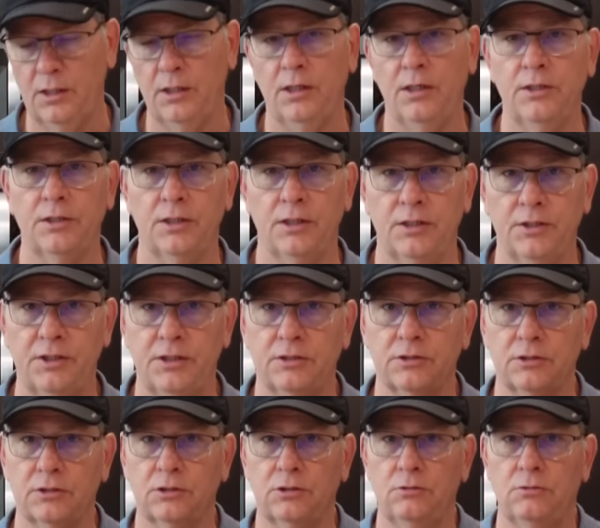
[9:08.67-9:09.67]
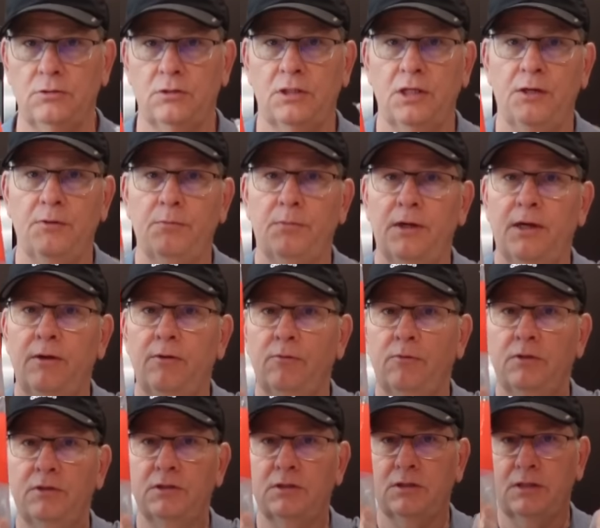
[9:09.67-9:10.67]
and these are 2 10-pound
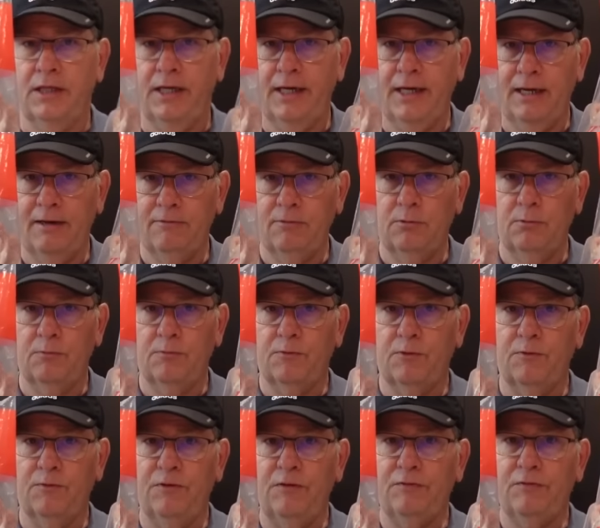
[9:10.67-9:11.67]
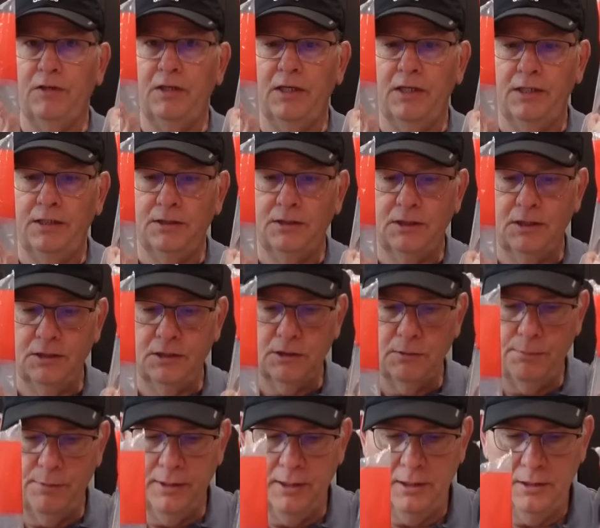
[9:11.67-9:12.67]
ones. They have them for 59 cents a
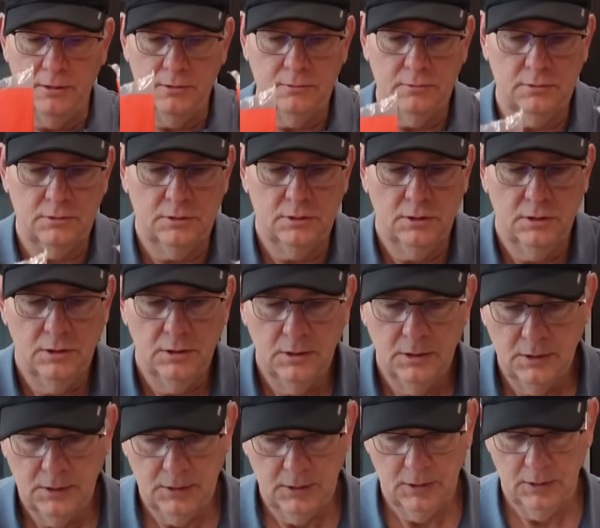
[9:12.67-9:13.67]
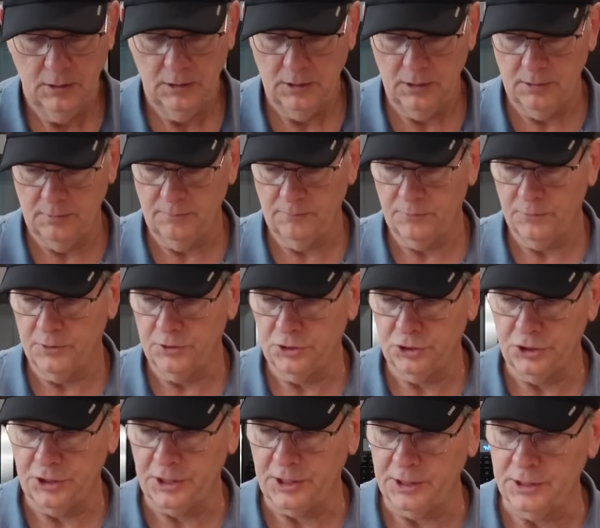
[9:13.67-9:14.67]
pound. For the
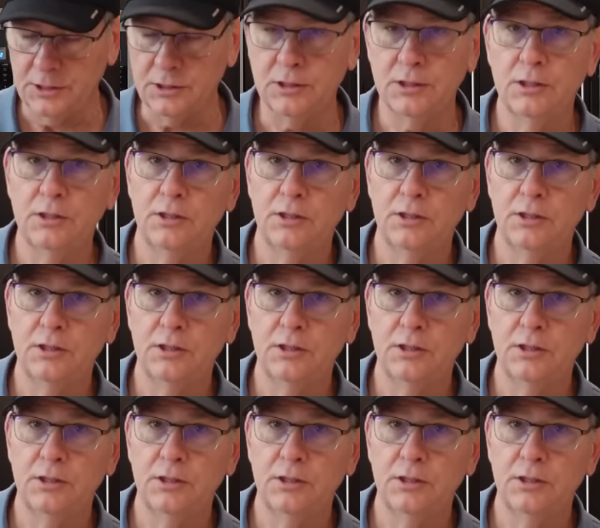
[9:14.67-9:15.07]
chicken,